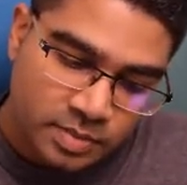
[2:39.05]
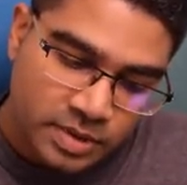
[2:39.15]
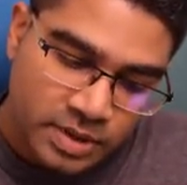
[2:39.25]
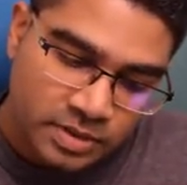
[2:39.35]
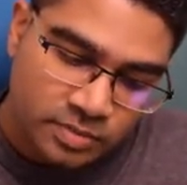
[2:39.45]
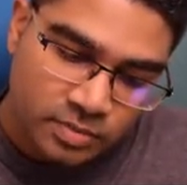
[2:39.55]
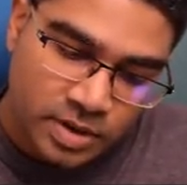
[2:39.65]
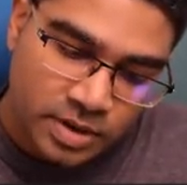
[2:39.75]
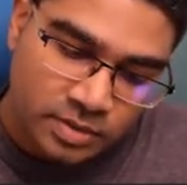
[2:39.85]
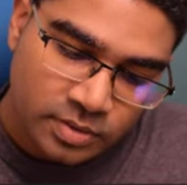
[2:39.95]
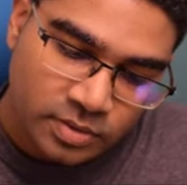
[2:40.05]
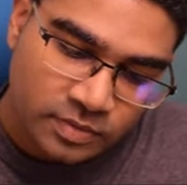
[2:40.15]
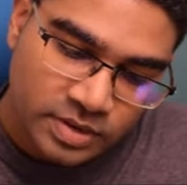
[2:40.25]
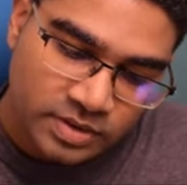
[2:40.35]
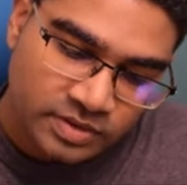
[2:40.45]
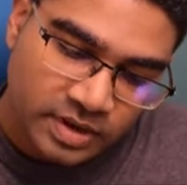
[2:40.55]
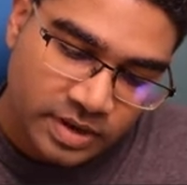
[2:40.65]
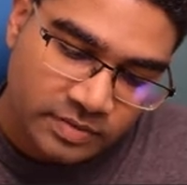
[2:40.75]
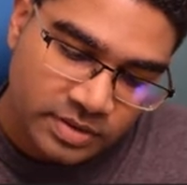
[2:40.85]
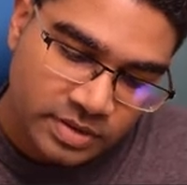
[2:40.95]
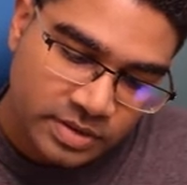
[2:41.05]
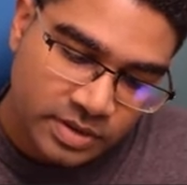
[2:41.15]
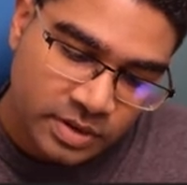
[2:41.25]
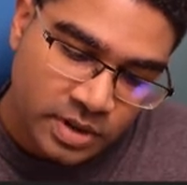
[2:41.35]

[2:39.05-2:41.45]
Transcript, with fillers: plus 1 over the second resistor.